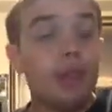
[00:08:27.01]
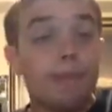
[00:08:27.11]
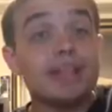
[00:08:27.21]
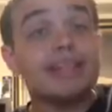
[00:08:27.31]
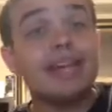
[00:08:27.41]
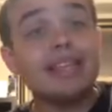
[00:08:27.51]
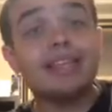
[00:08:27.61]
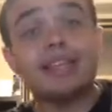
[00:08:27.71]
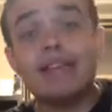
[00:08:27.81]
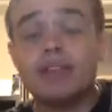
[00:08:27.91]
But
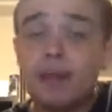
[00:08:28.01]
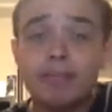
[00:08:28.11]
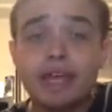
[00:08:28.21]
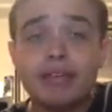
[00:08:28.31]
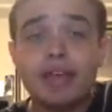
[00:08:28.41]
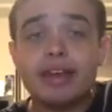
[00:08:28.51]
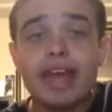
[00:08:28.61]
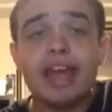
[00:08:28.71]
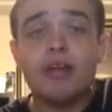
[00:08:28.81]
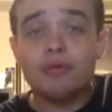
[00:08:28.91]
Tekken 7, I'm playing that
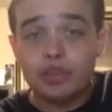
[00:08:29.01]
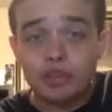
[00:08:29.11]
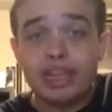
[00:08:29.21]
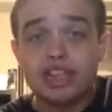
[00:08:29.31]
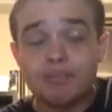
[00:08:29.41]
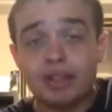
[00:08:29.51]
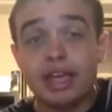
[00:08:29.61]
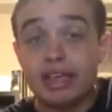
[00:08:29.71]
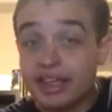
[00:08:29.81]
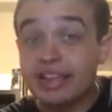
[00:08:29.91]
now for the Let's
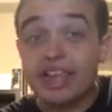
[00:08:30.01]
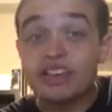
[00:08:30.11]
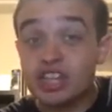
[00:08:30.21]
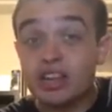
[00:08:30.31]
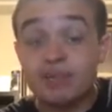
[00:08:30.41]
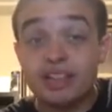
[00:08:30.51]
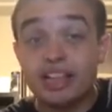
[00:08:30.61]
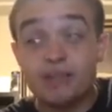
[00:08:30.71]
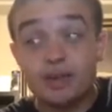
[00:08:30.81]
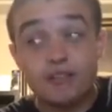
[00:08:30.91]
Play, because that's actually going to be the
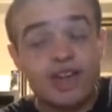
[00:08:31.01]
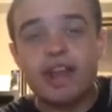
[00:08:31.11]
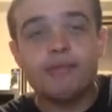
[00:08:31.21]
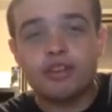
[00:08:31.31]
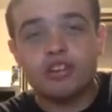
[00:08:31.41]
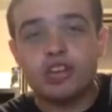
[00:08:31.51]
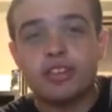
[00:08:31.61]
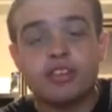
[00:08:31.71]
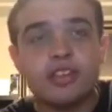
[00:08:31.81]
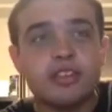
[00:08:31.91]
Let's Play right after
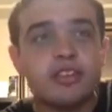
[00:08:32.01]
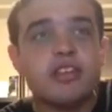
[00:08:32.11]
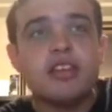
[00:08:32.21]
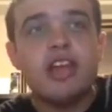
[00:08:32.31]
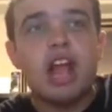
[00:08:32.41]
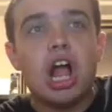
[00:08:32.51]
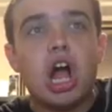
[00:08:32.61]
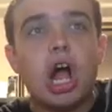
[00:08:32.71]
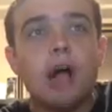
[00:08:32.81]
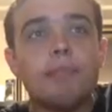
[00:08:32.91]
Injustice.
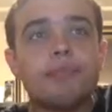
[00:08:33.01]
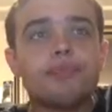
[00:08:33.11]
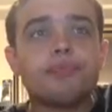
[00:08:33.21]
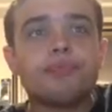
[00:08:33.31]
I'm